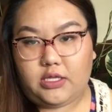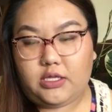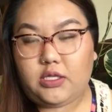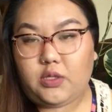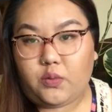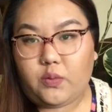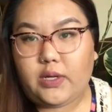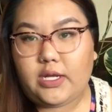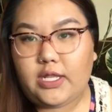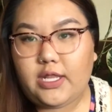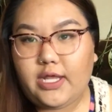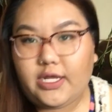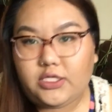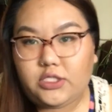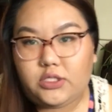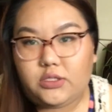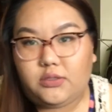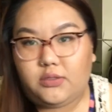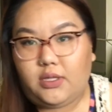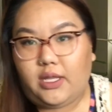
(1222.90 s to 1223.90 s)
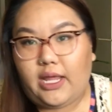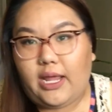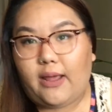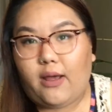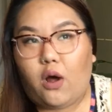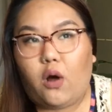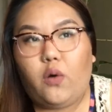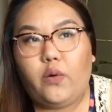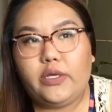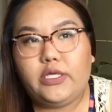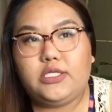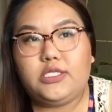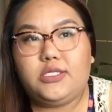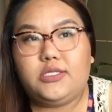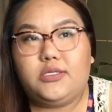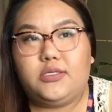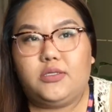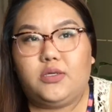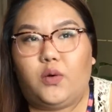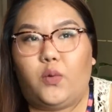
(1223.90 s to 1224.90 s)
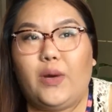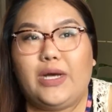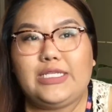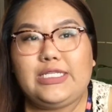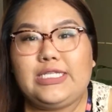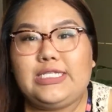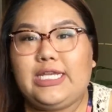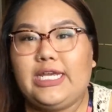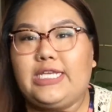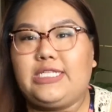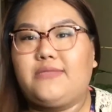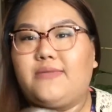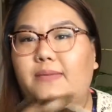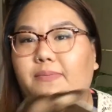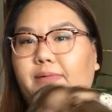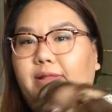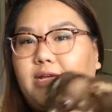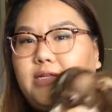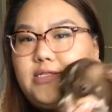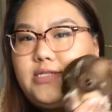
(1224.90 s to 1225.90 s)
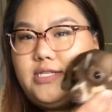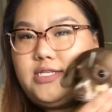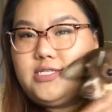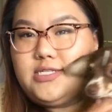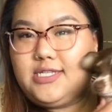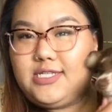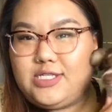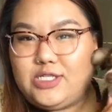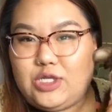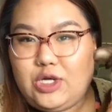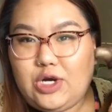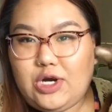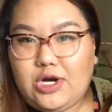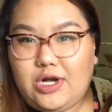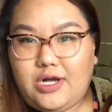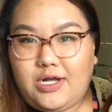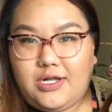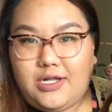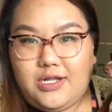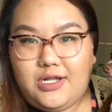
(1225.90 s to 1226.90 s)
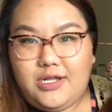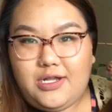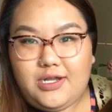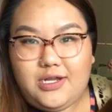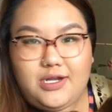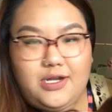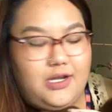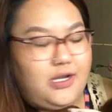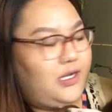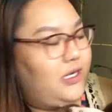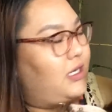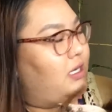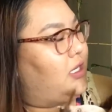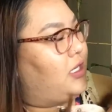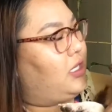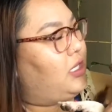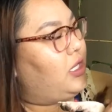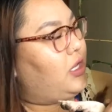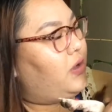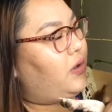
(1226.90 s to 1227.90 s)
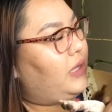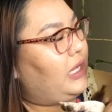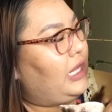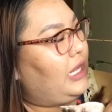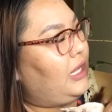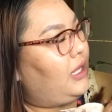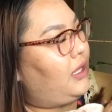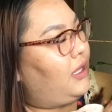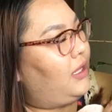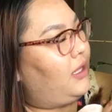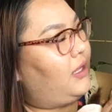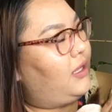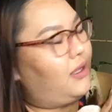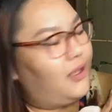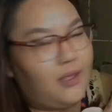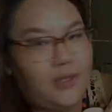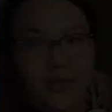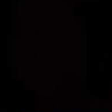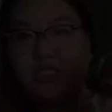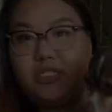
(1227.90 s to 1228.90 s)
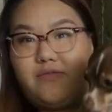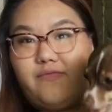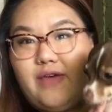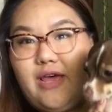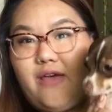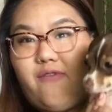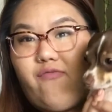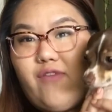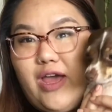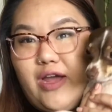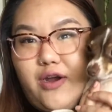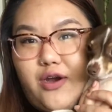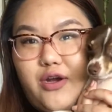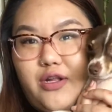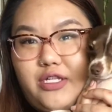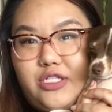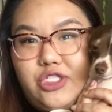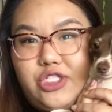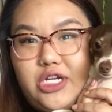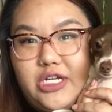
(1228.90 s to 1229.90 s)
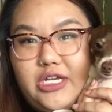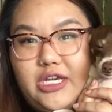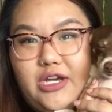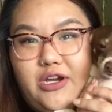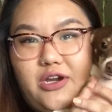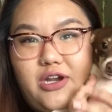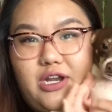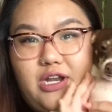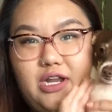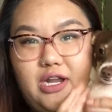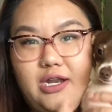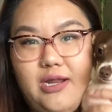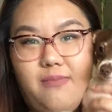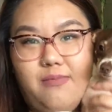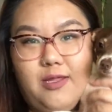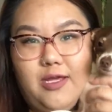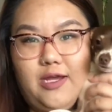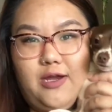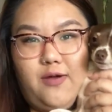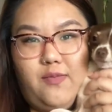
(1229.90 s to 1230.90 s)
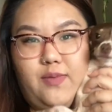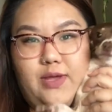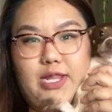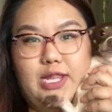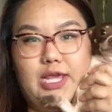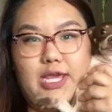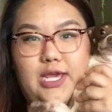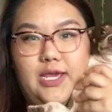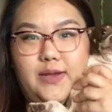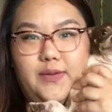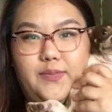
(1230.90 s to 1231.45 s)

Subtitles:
the one that like always wants to taste my plants is this girl, Chloe. She's fat. Fat girl and chunky are her nickname. Look at her belly.